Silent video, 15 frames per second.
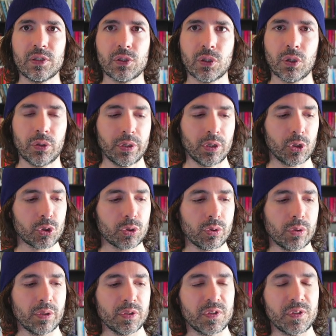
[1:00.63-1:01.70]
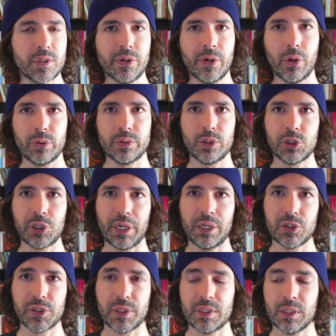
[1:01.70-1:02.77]
is turn Control 0 to
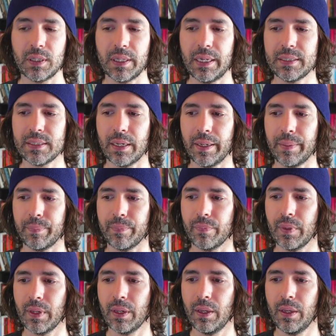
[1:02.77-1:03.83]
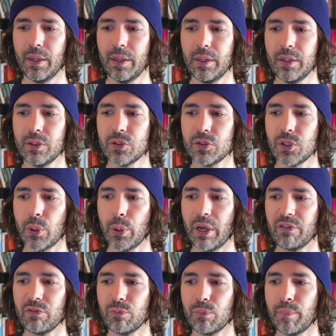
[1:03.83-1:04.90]
change the delay time. So
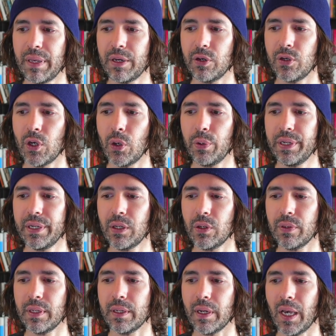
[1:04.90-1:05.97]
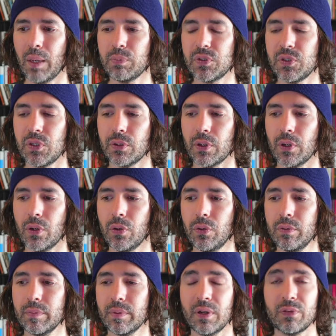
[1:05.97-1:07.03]
I've made a note here that knob
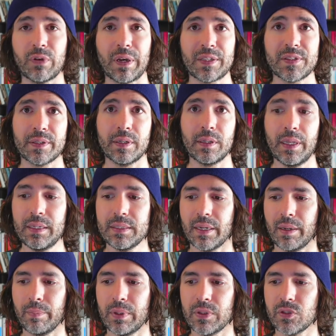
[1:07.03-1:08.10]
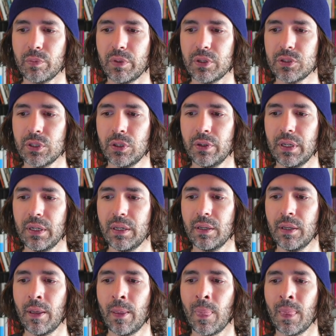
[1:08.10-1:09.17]
0 affects the delay time, and so I'm going to turn it,
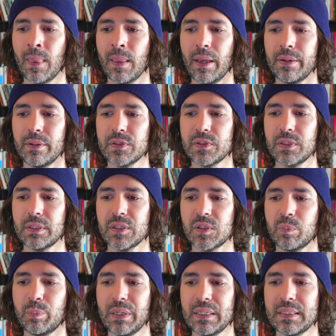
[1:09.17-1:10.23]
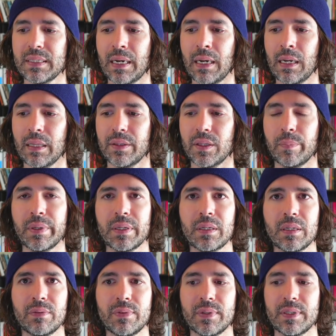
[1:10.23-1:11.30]
and you'll see this big dial in the
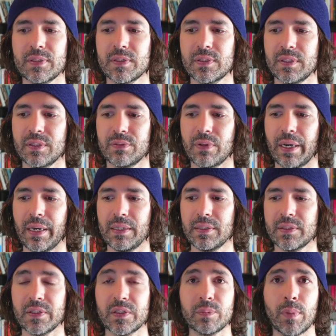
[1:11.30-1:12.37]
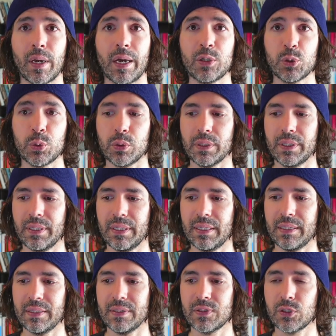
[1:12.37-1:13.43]
middle of this device, this module,
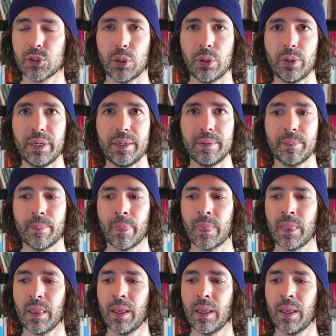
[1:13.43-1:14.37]
is turning.